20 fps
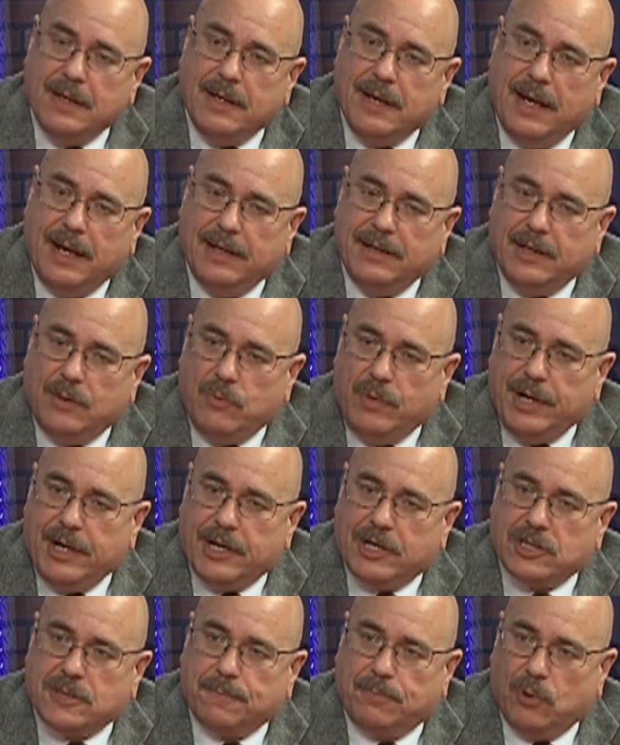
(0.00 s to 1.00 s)
And then we
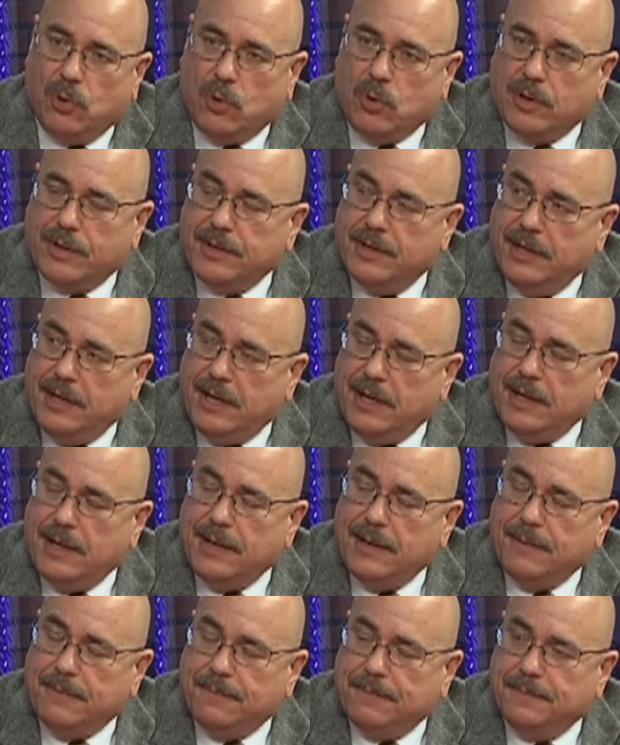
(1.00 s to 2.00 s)
explored
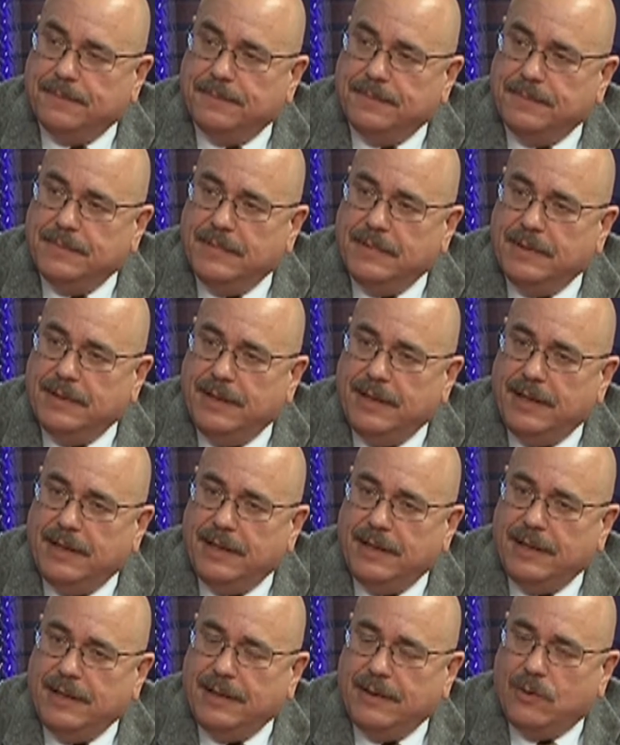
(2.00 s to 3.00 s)
the,
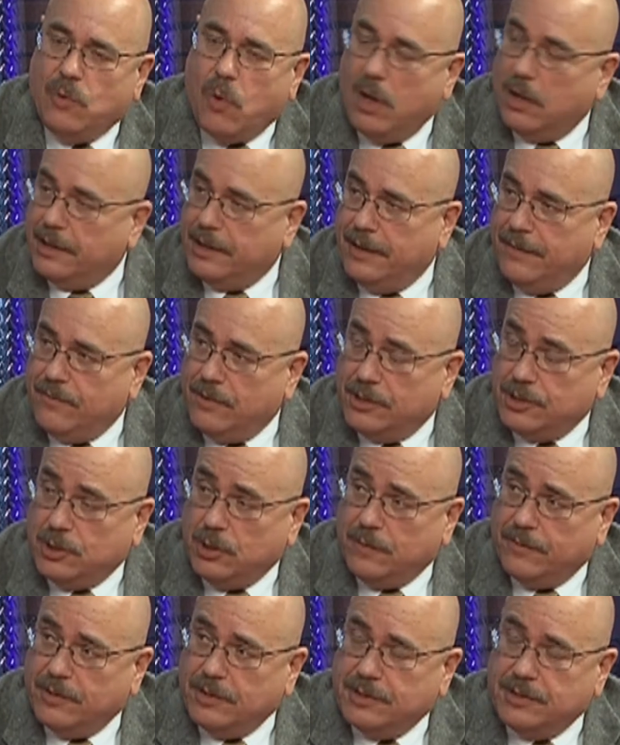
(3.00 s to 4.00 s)
the quality of the
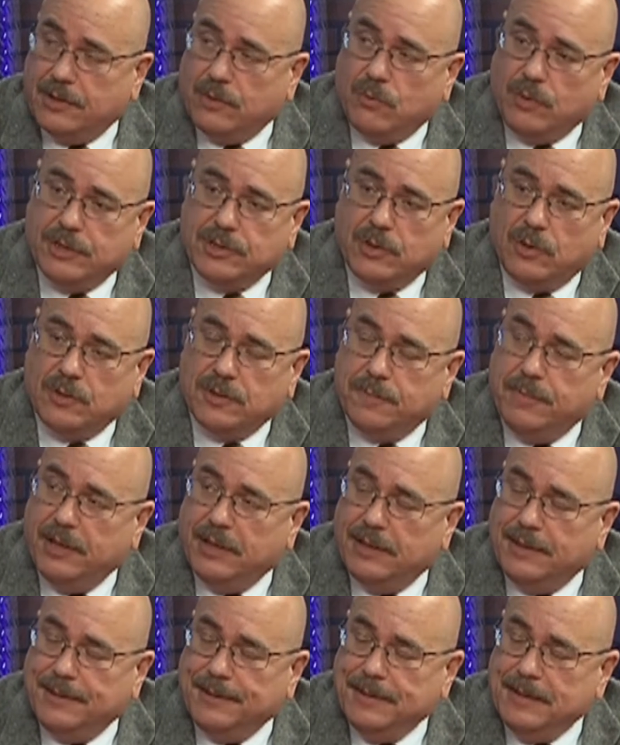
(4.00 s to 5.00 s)
service that Rizzo's
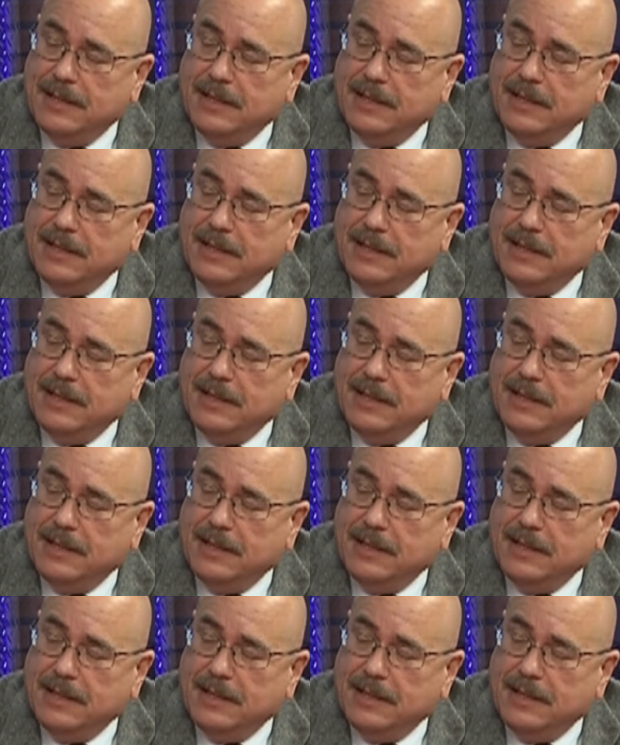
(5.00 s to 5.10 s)
been